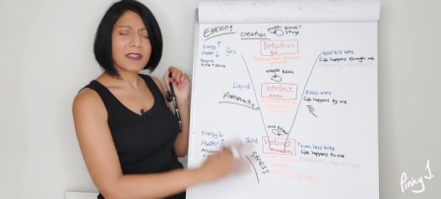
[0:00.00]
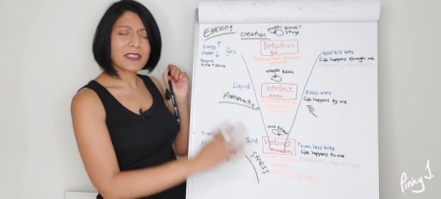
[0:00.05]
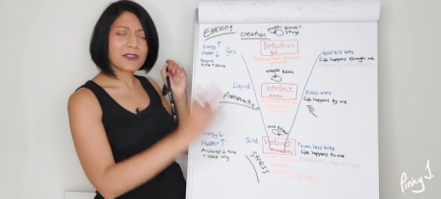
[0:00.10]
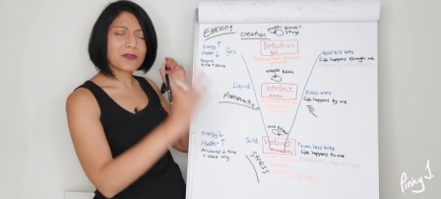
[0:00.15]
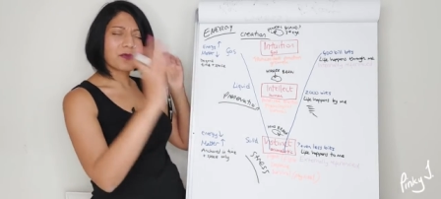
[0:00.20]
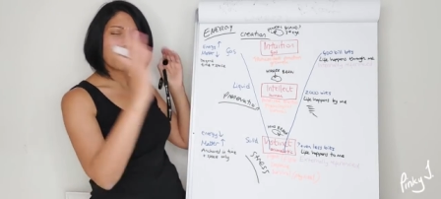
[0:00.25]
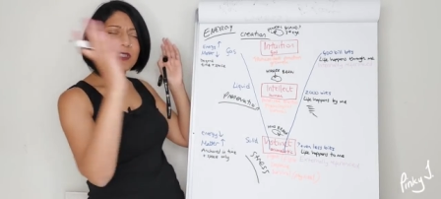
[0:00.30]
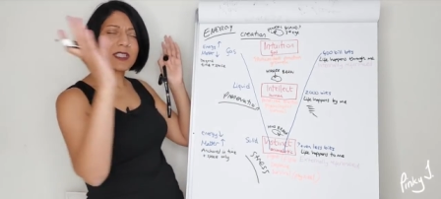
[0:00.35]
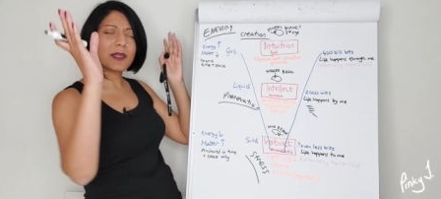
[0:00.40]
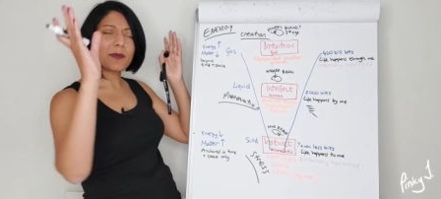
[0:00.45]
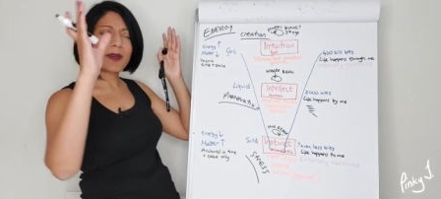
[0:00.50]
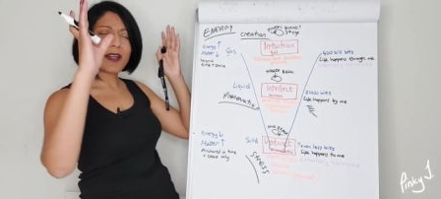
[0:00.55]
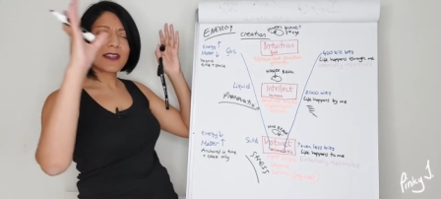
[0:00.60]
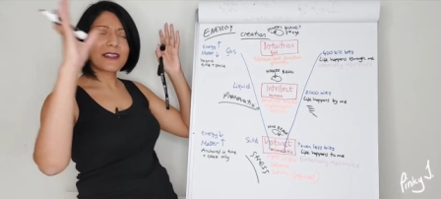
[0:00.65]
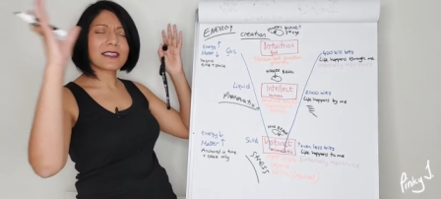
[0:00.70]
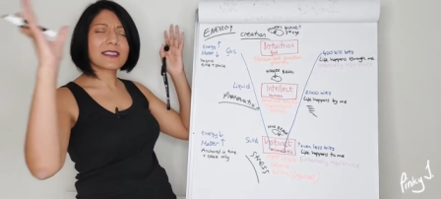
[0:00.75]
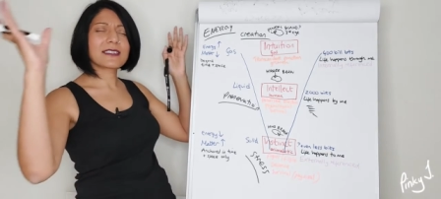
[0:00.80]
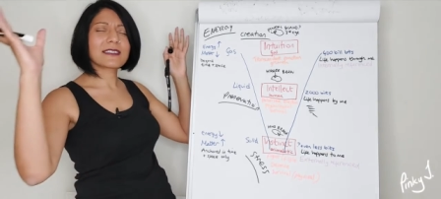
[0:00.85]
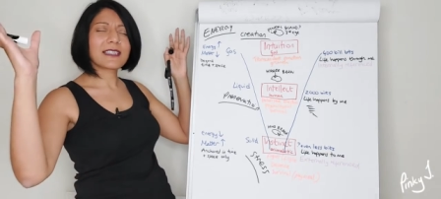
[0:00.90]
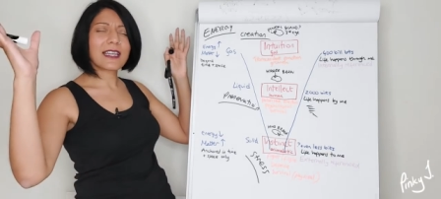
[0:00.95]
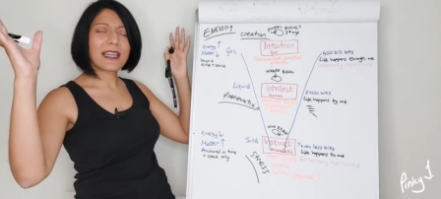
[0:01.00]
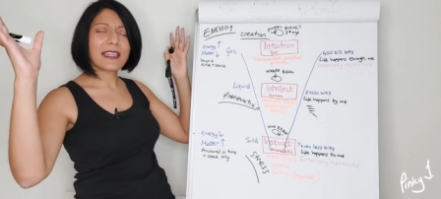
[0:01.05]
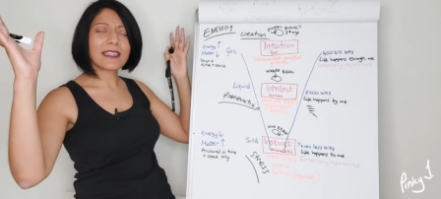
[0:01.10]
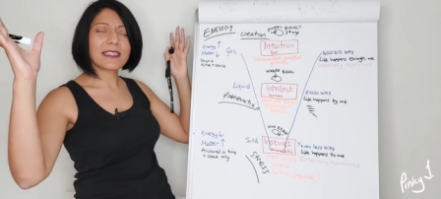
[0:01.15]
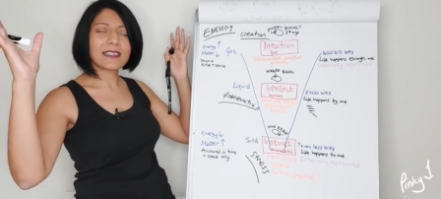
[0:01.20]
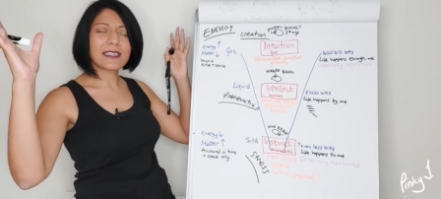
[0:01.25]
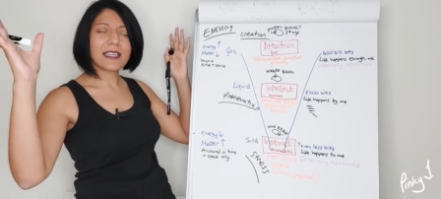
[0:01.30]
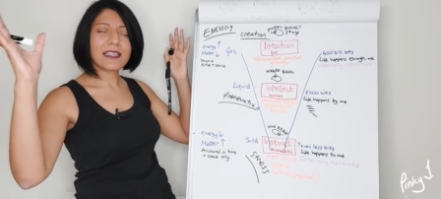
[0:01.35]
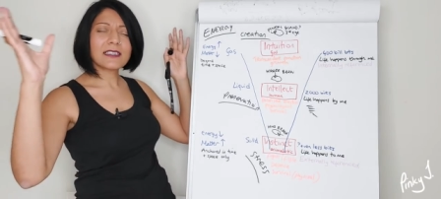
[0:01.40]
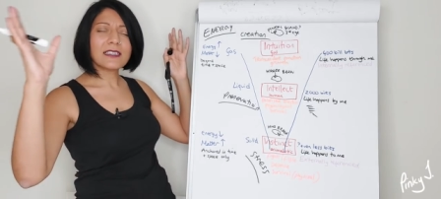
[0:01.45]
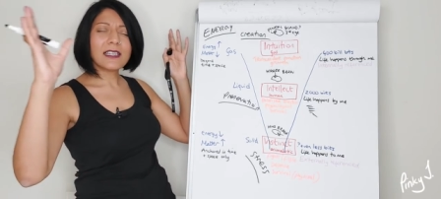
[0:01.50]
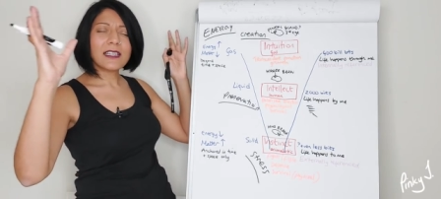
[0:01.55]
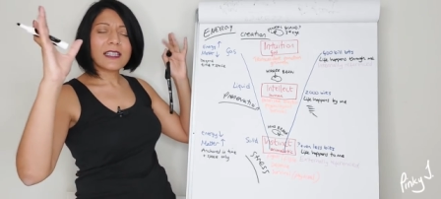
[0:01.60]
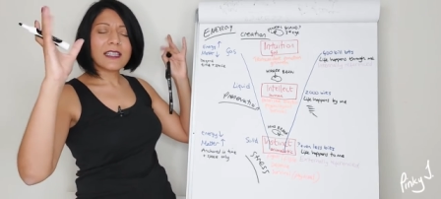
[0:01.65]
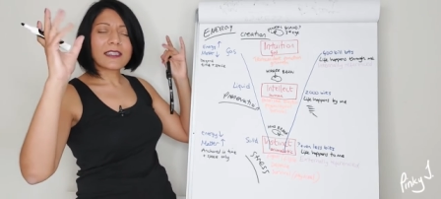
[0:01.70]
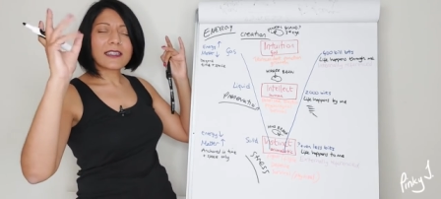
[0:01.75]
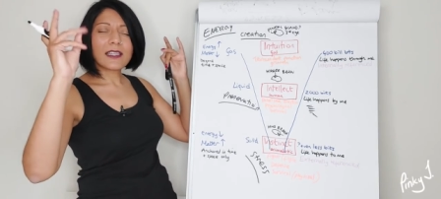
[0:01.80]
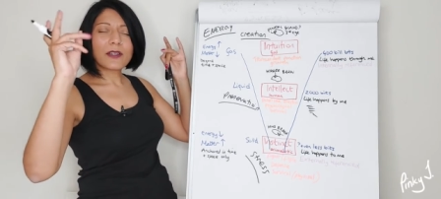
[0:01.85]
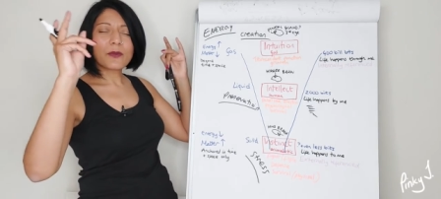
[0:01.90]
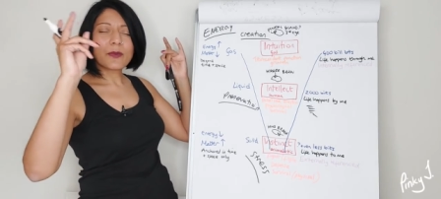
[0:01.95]
It's really about understanding that
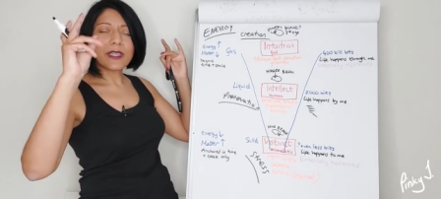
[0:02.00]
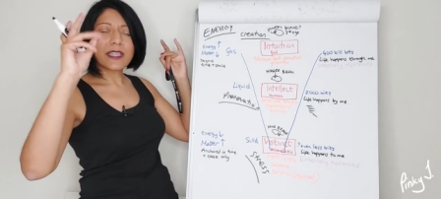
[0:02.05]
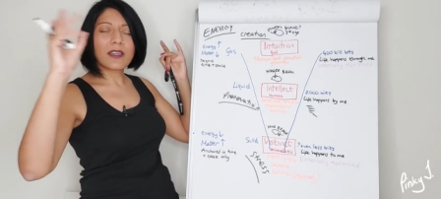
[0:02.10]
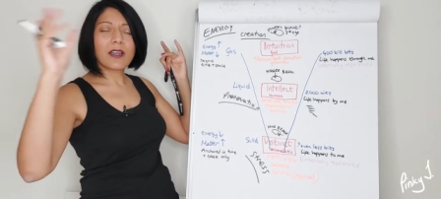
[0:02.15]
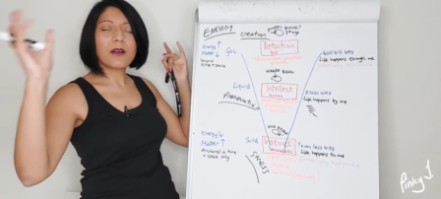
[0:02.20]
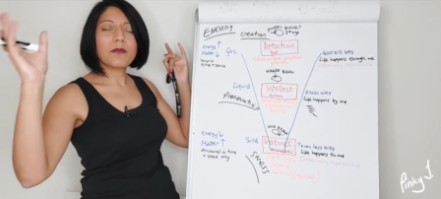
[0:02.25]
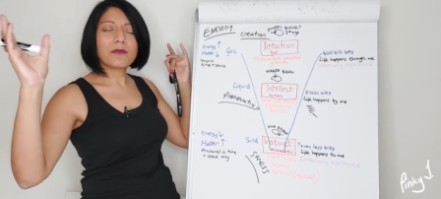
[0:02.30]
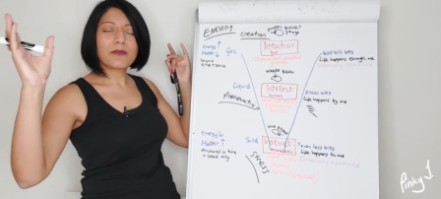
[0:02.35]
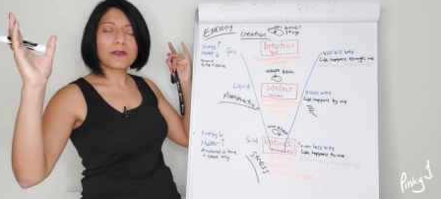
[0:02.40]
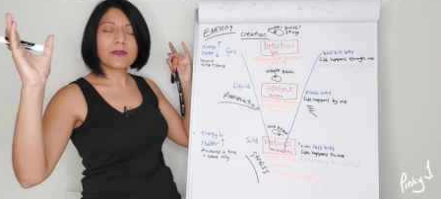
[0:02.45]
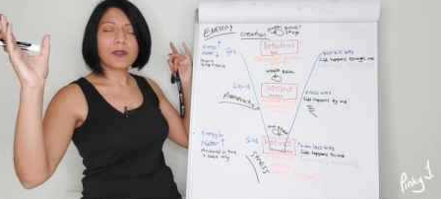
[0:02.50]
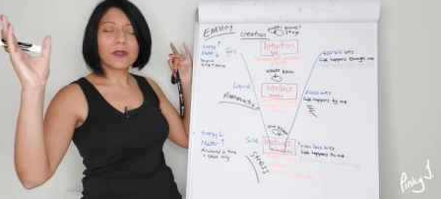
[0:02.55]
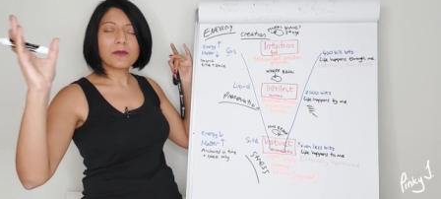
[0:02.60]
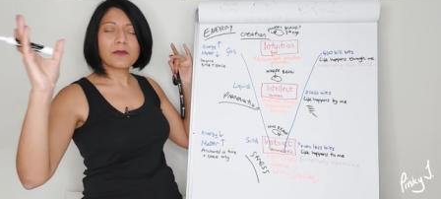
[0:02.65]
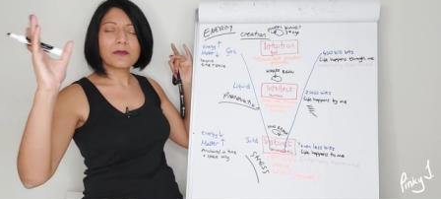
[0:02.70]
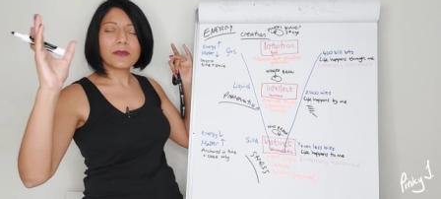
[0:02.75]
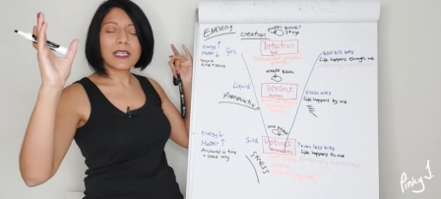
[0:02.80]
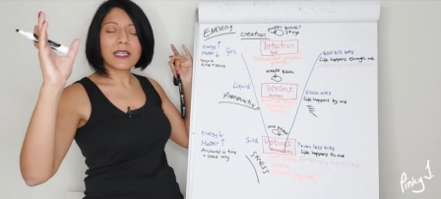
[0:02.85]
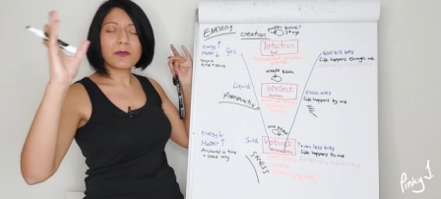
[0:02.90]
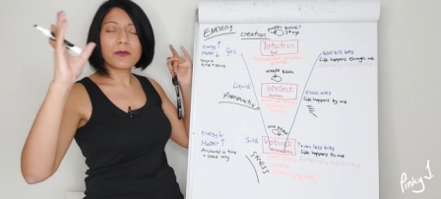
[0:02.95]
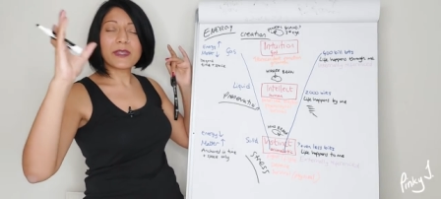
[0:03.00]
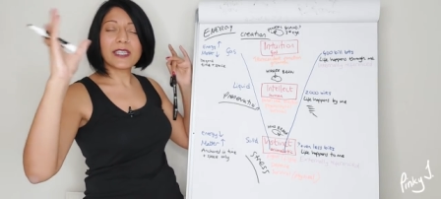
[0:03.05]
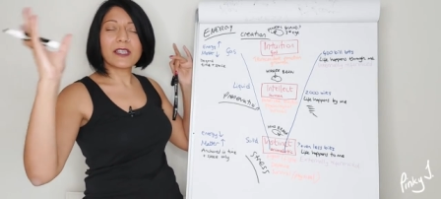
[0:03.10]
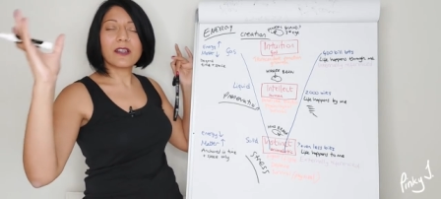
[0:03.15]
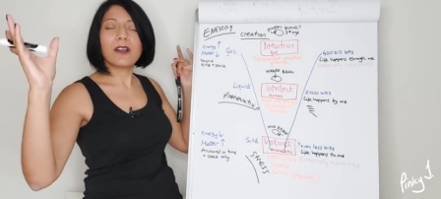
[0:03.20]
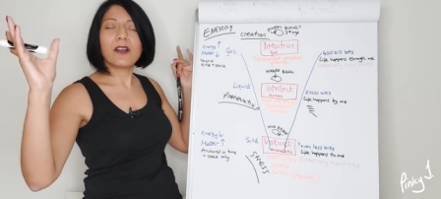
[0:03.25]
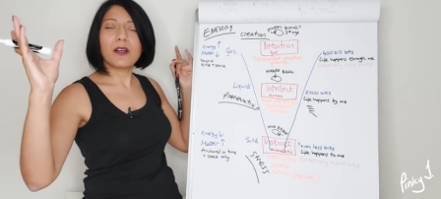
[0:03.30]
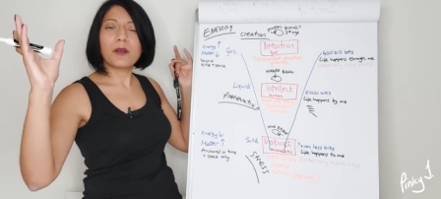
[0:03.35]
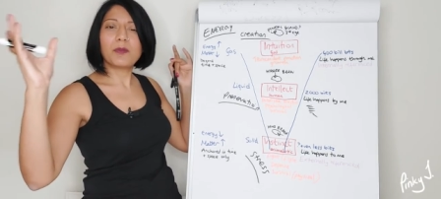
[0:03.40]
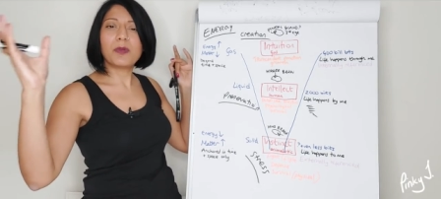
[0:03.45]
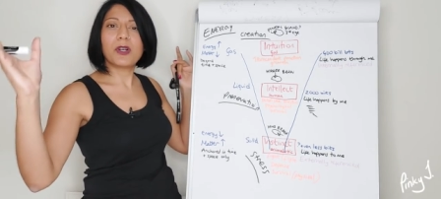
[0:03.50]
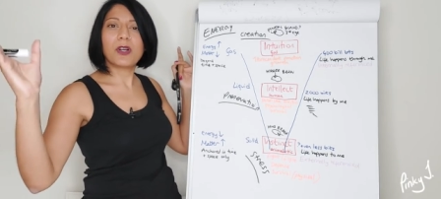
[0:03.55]
that we come from and we are